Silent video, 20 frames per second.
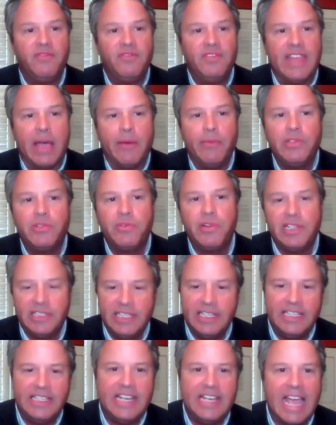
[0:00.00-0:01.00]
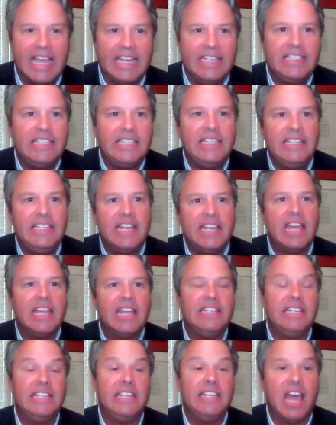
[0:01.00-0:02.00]
That was written in
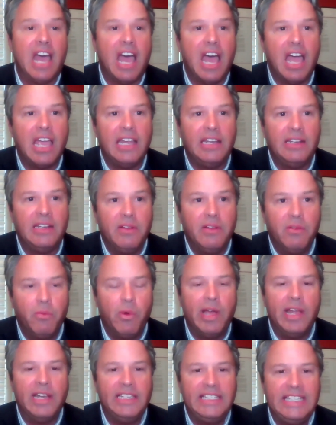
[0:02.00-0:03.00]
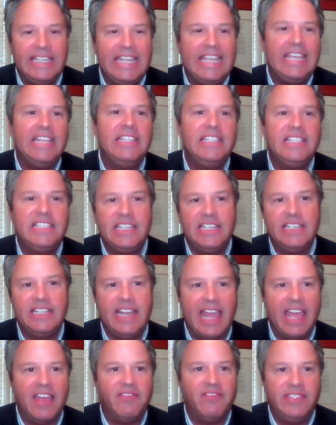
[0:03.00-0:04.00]
1999 when kids didn't
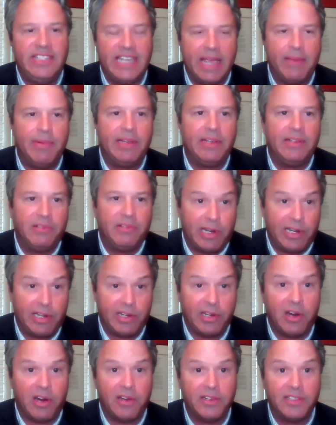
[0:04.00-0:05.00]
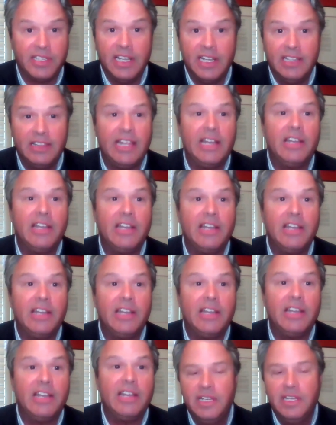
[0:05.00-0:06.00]
have debit credit cards, let
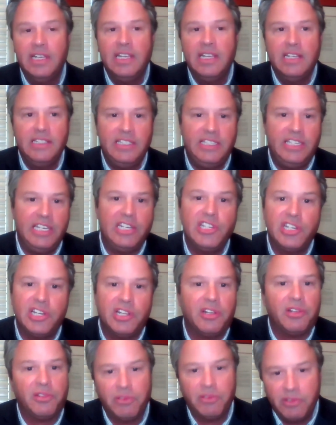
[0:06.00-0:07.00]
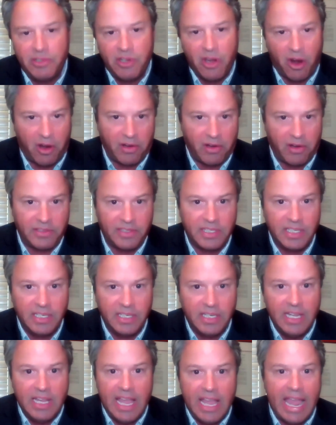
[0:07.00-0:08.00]
alone digital cards.
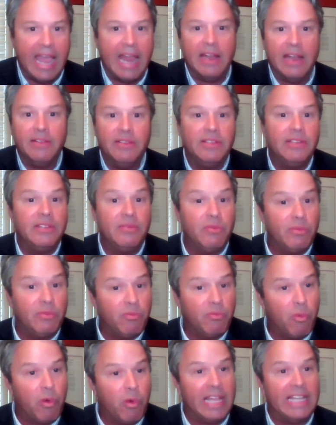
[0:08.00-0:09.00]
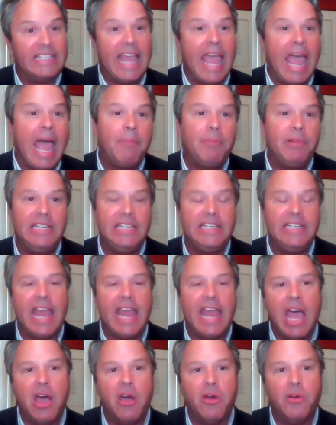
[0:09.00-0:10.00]
And what is happening
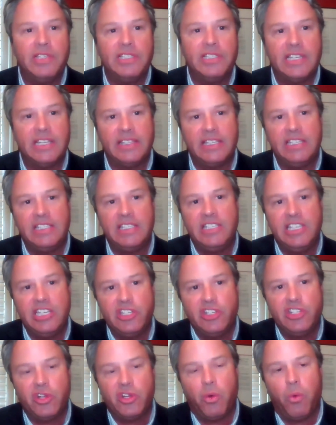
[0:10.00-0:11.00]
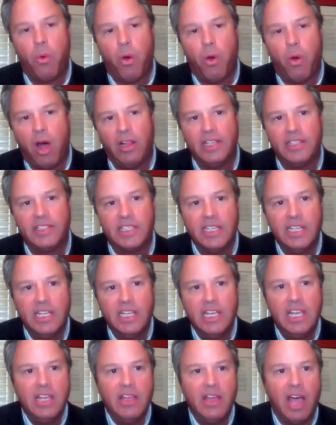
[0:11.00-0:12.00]
now is that these digital wallets
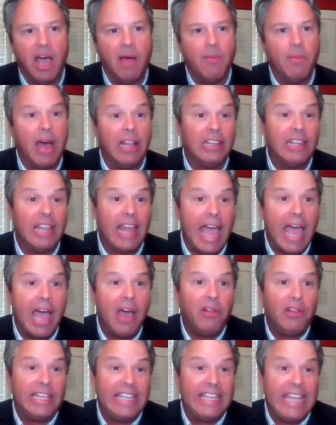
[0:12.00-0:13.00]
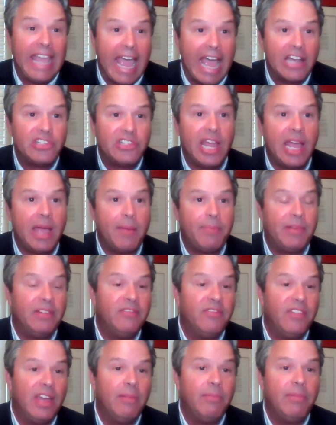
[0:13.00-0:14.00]
allow, like Cash App
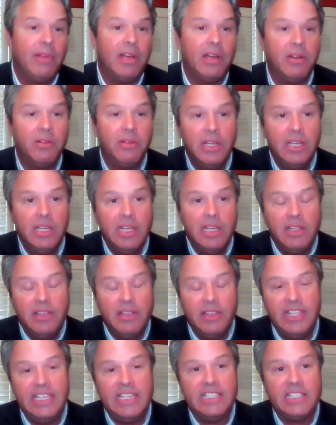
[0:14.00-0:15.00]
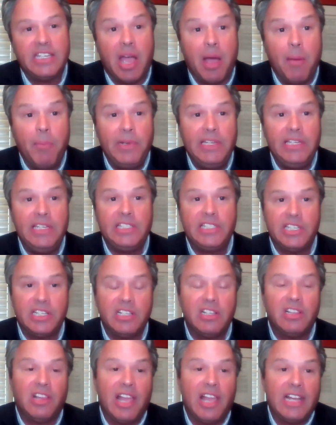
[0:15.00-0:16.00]
and Venmo, these companies to
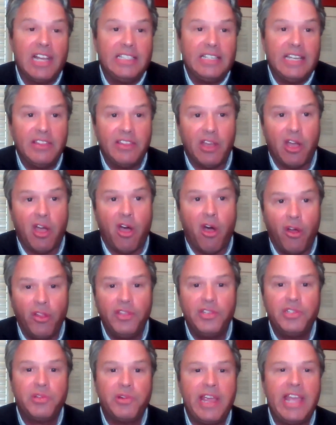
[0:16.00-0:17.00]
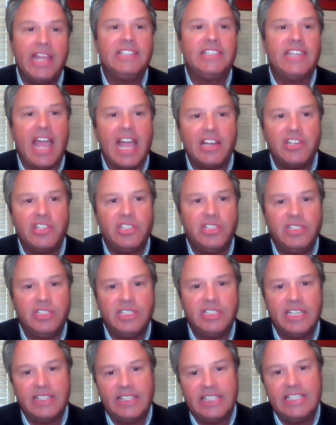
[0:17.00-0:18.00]
collect all the transactions
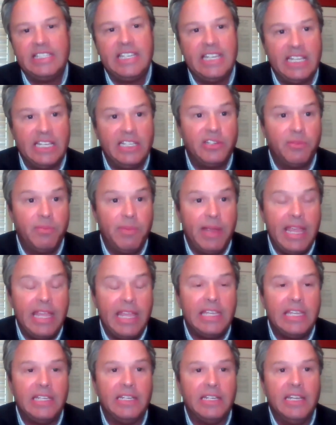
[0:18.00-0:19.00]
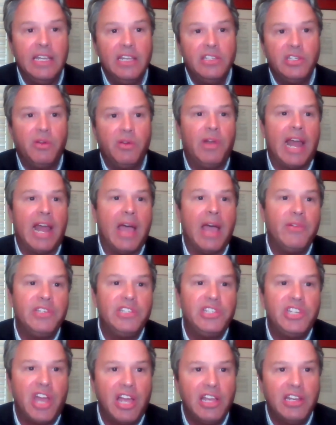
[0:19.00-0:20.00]
that these kids are making. So when I
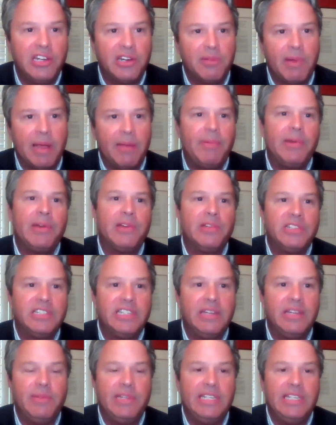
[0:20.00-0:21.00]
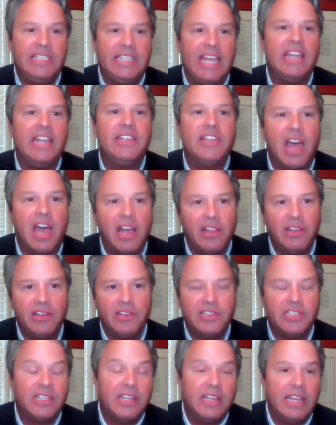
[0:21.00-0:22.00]
was younger, my parents would give me
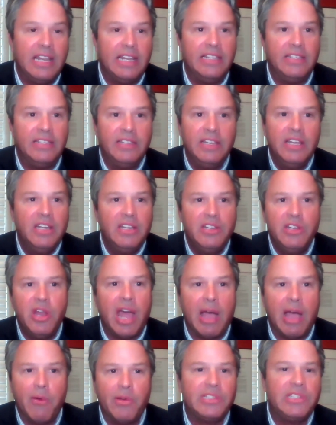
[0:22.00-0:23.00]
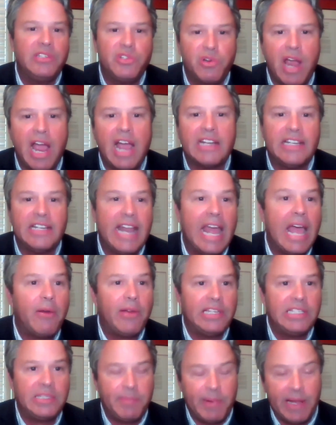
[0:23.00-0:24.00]
$10 and I wasn't tracked in how
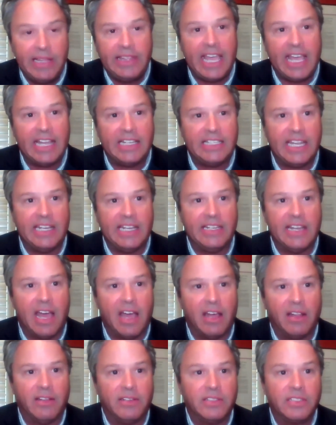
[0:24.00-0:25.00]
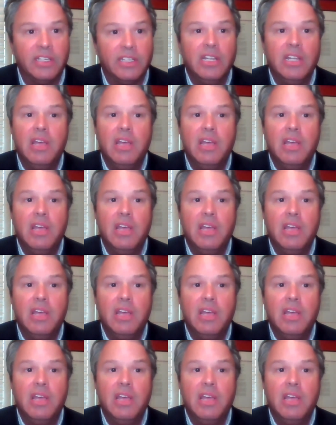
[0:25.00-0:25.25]
I spent that $10.